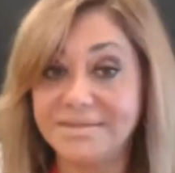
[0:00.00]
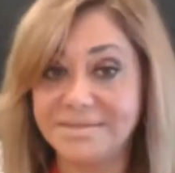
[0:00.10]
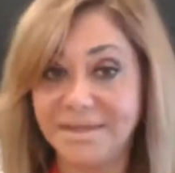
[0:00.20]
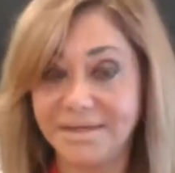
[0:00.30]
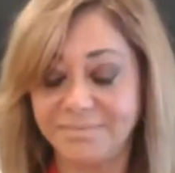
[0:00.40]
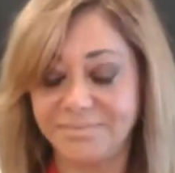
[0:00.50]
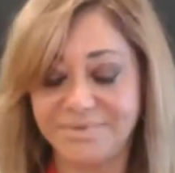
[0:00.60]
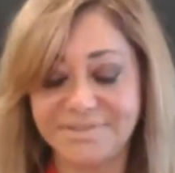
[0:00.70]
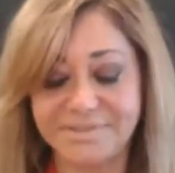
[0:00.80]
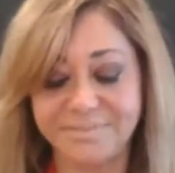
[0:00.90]
Second
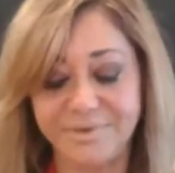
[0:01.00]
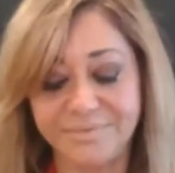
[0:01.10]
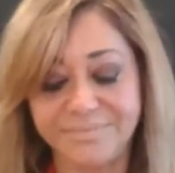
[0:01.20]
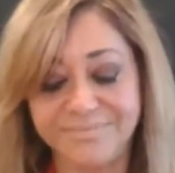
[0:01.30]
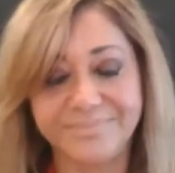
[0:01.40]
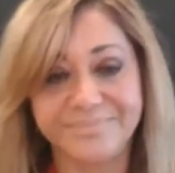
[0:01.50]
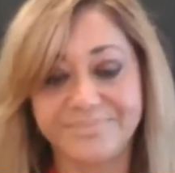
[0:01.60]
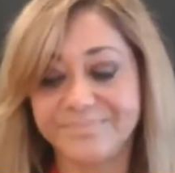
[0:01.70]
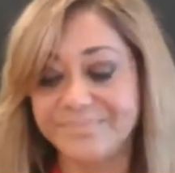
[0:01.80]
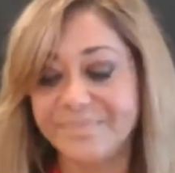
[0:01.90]
principle,
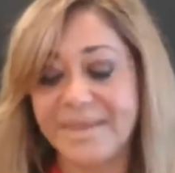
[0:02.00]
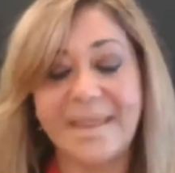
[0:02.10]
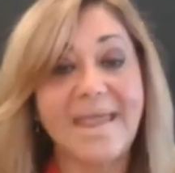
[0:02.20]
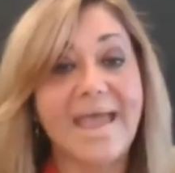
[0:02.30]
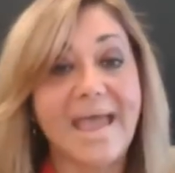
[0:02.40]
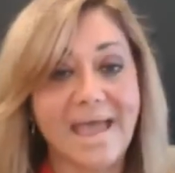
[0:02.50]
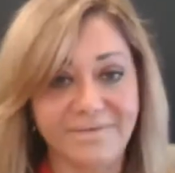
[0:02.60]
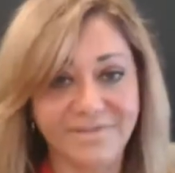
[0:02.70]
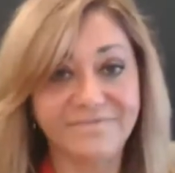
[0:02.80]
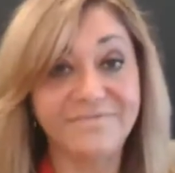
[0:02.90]

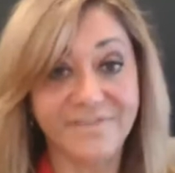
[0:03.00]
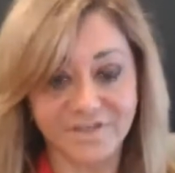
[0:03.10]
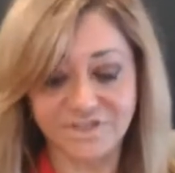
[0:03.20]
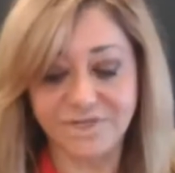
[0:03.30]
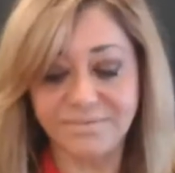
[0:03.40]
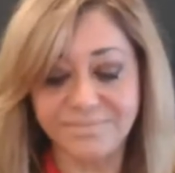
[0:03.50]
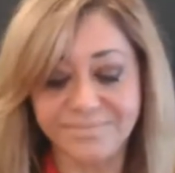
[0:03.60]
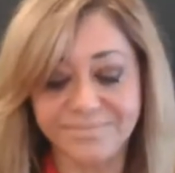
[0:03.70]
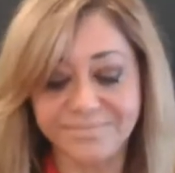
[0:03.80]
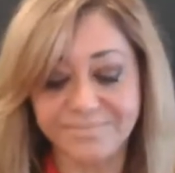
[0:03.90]
have a
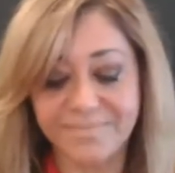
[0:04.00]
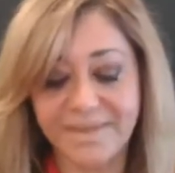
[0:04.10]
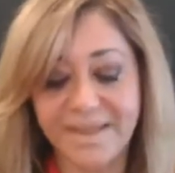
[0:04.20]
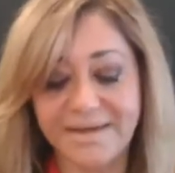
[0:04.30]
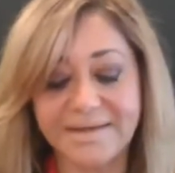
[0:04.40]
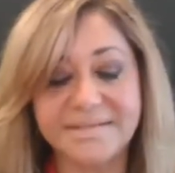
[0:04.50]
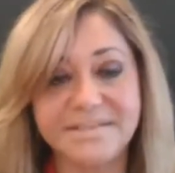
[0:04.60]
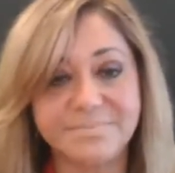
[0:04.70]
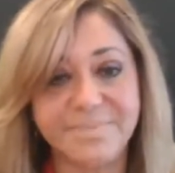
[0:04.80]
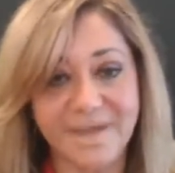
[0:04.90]
vision and
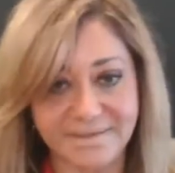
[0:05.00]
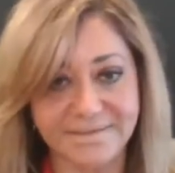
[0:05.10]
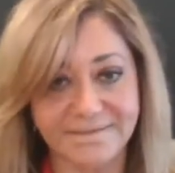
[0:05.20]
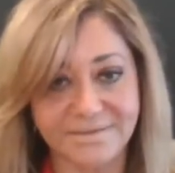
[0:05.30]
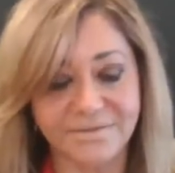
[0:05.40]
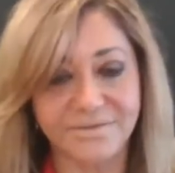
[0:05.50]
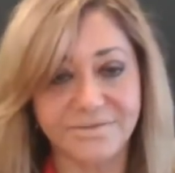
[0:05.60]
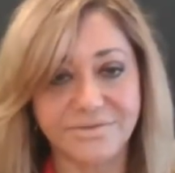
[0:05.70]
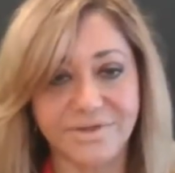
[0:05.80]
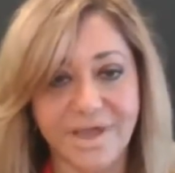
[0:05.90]
expect it
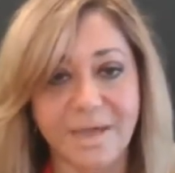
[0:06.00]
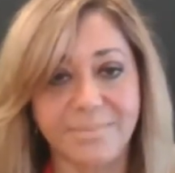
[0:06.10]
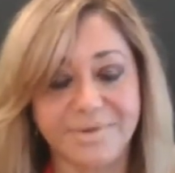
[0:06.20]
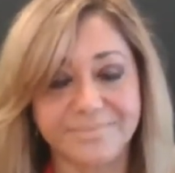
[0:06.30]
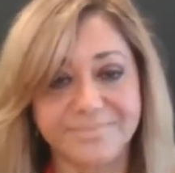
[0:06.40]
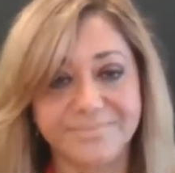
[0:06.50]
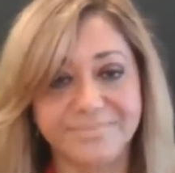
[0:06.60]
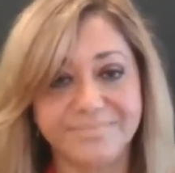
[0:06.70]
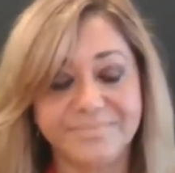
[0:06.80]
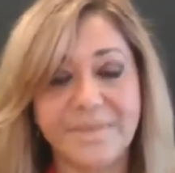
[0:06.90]
to happen.
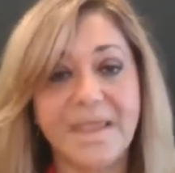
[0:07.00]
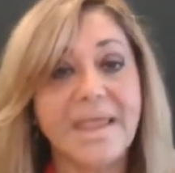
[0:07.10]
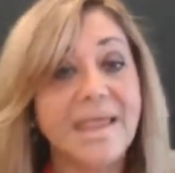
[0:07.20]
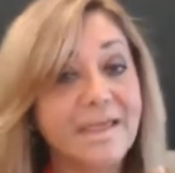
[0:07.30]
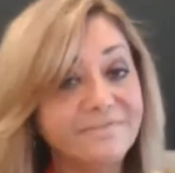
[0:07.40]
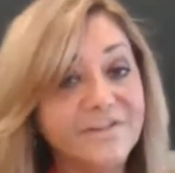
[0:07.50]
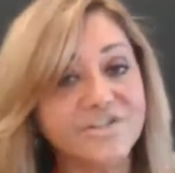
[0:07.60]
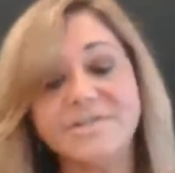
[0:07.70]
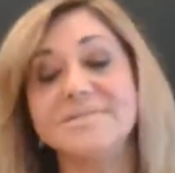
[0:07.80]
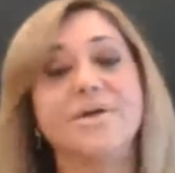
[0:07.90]
A
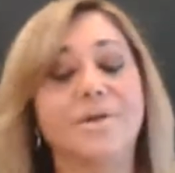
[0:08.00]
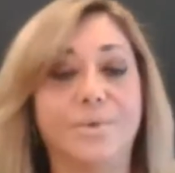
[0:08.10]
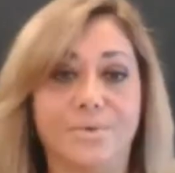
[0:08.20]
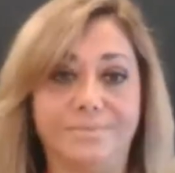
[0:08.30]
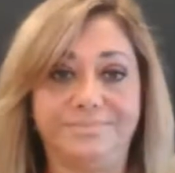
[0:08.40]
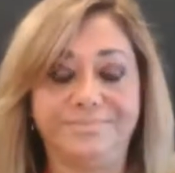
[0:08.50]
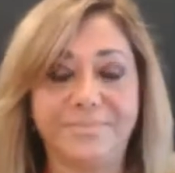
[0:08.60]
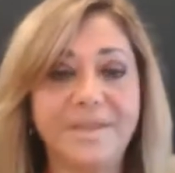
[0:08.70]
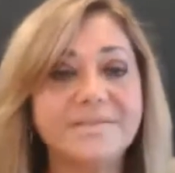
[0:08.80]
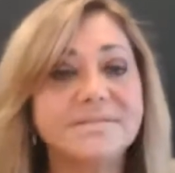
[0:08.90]
vision is not a goal.
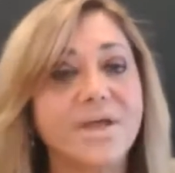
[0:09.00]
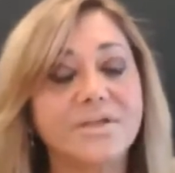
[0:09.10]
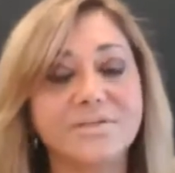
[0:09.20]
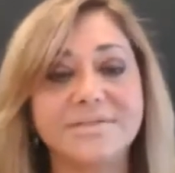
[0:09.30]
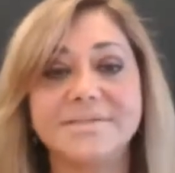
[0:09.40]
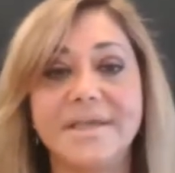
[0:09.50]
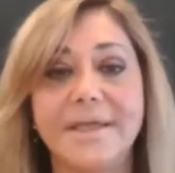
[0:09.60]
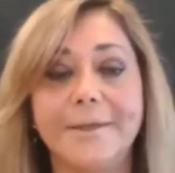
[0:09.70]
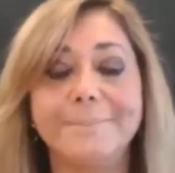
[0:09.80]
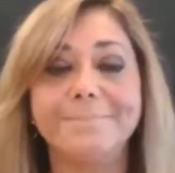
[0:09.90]
It's not to
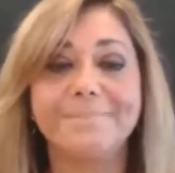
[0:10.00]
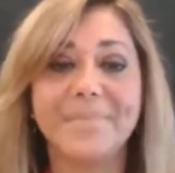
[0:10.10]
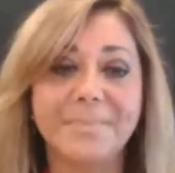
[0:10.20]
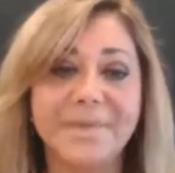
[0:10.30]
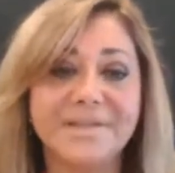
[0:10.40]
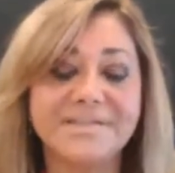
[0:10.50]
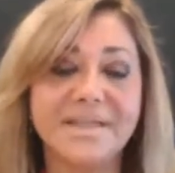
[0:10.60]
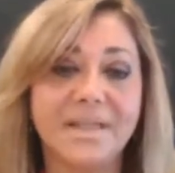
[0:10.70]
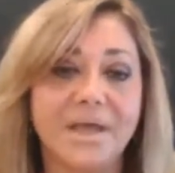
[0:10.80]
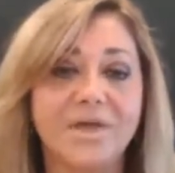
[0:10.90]
say, I'm going to
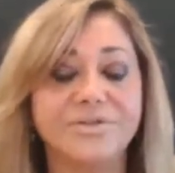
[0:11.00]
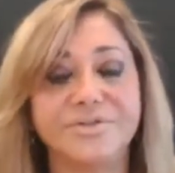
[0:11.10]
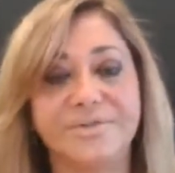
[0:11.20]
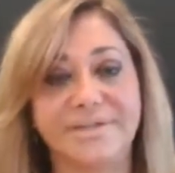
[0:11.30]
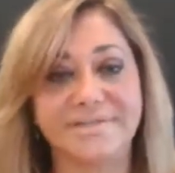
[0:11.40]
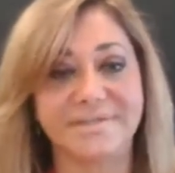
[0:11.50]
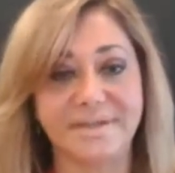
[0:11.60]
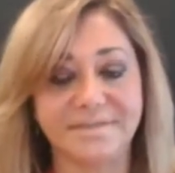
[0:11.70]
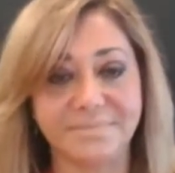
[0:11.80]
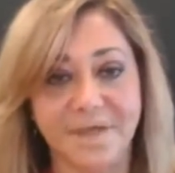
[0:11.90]
sell 100 units
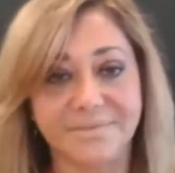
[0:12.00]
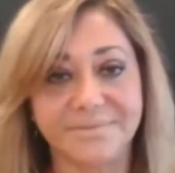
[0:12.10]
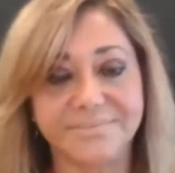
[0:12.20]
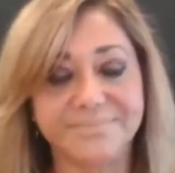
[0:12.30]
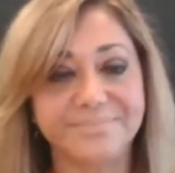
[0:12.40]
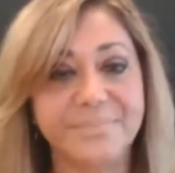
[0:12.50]
next month.